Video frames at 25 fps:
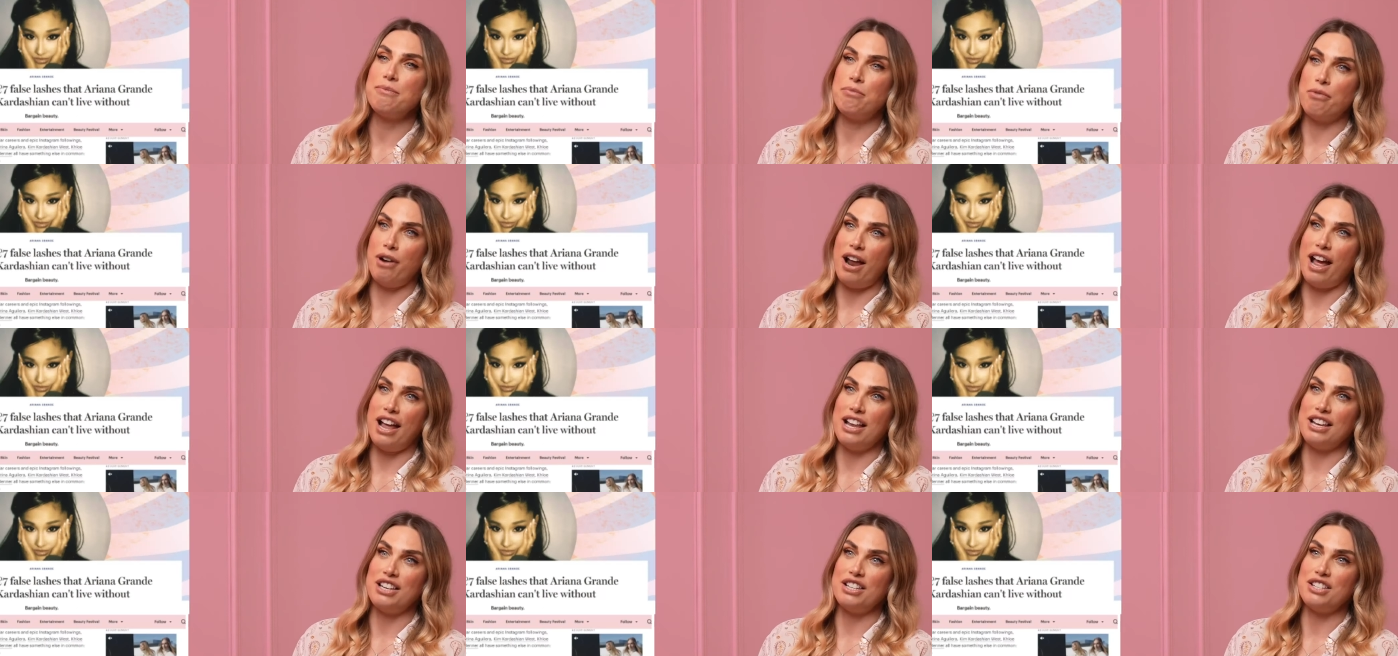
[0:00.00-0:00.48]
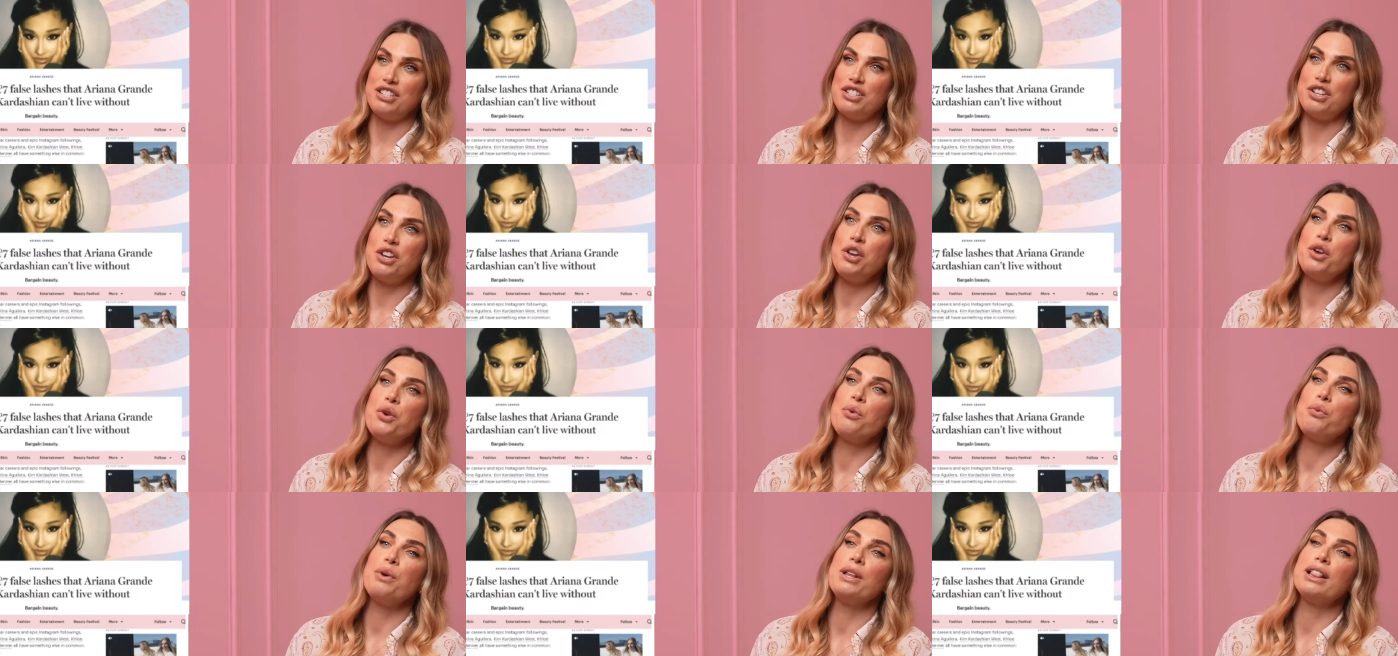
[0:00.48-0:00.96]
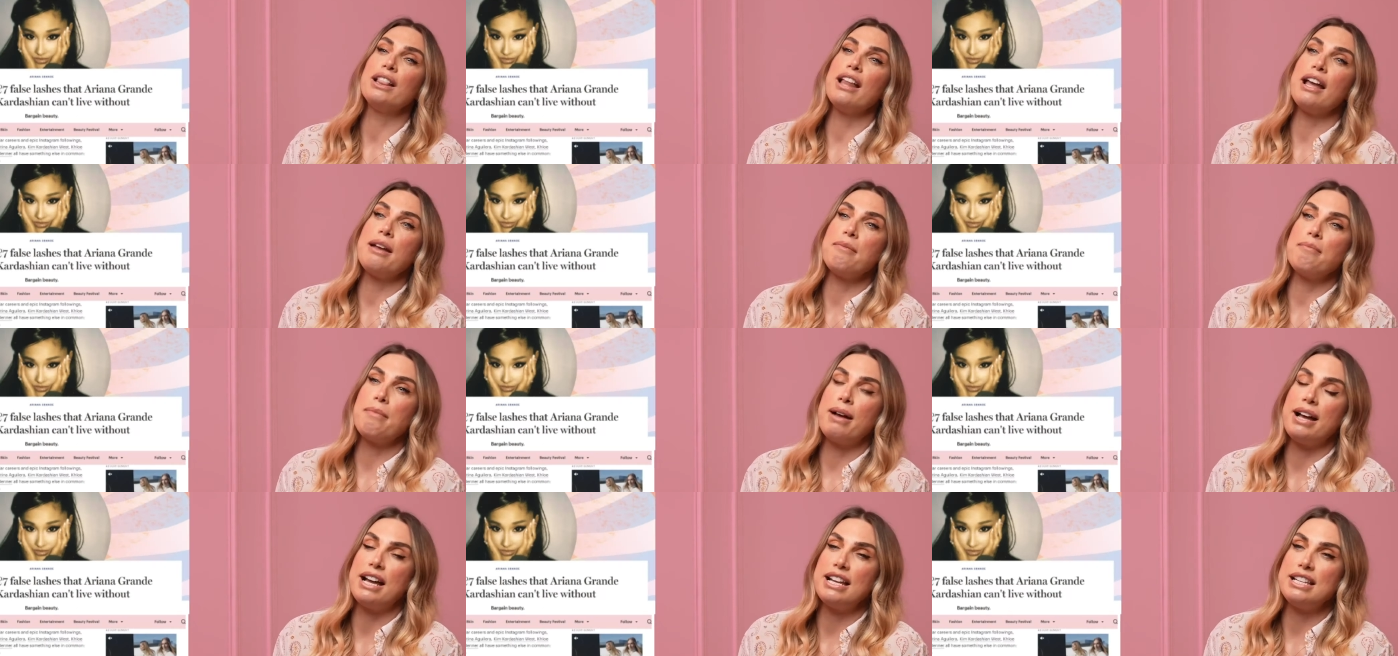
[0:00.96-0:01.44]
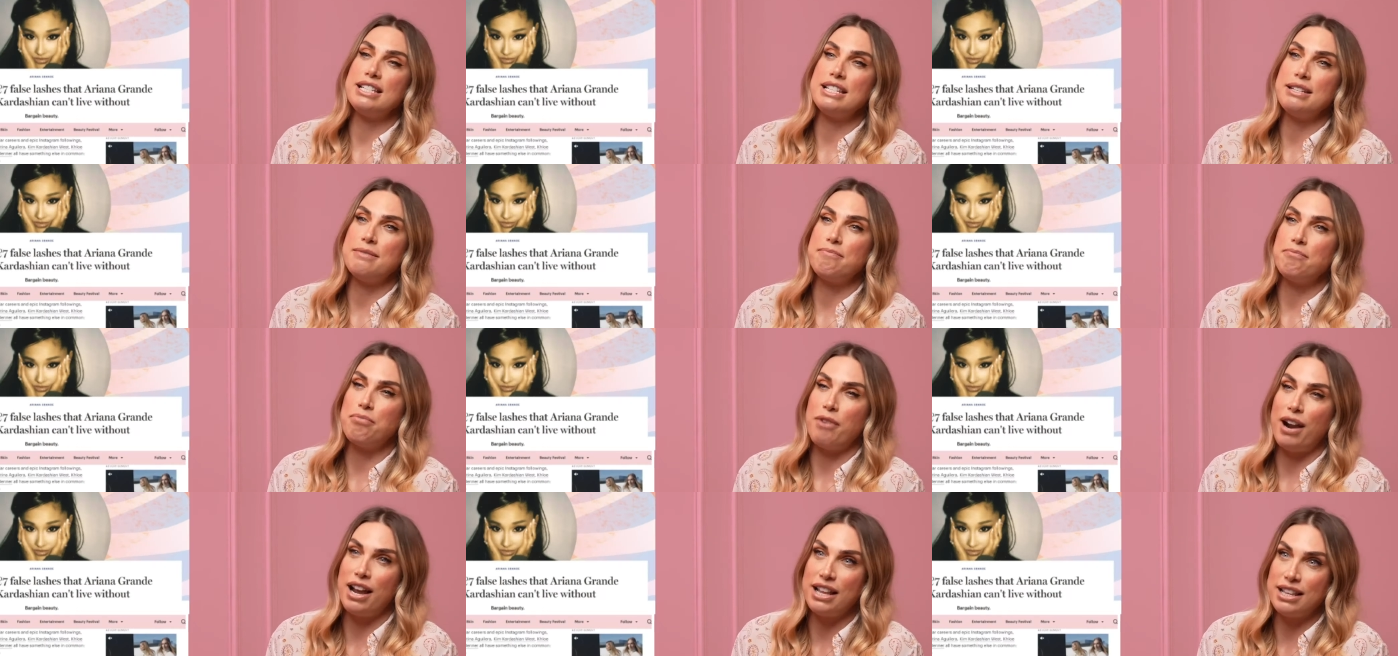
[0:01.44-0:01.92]
Speaker 1: the brand with like-minded
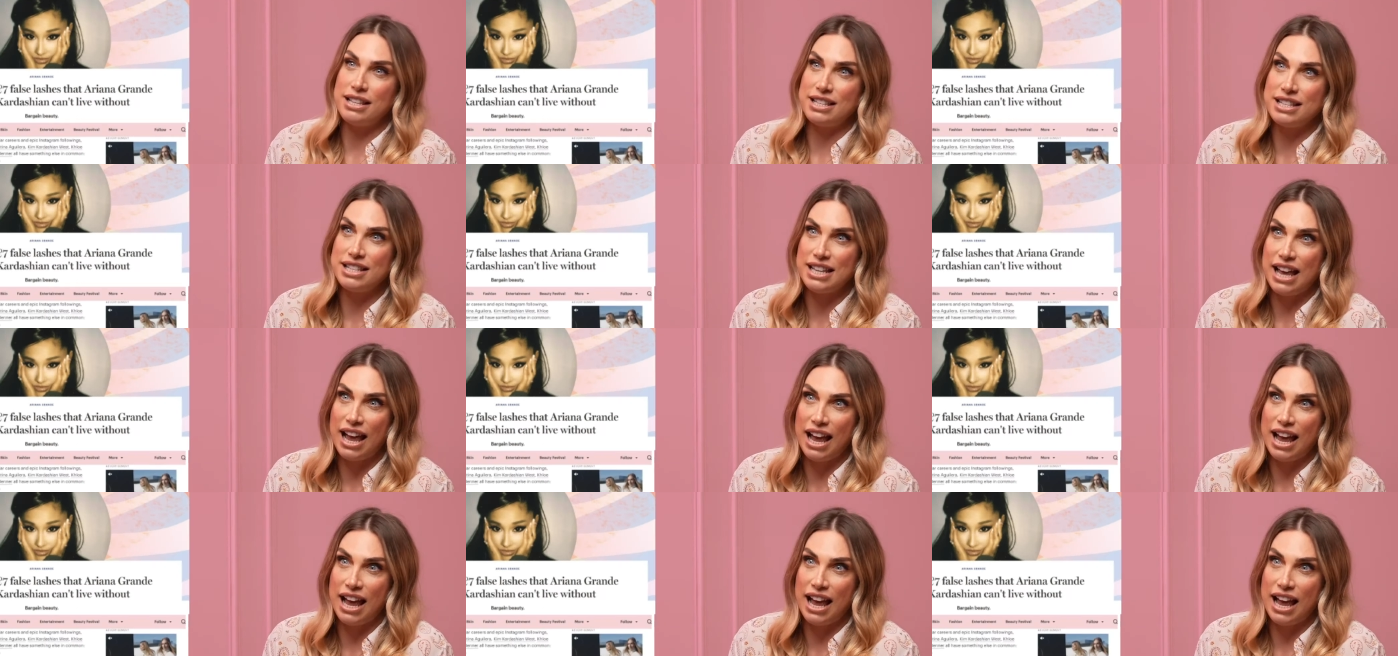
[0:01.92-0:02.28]
brands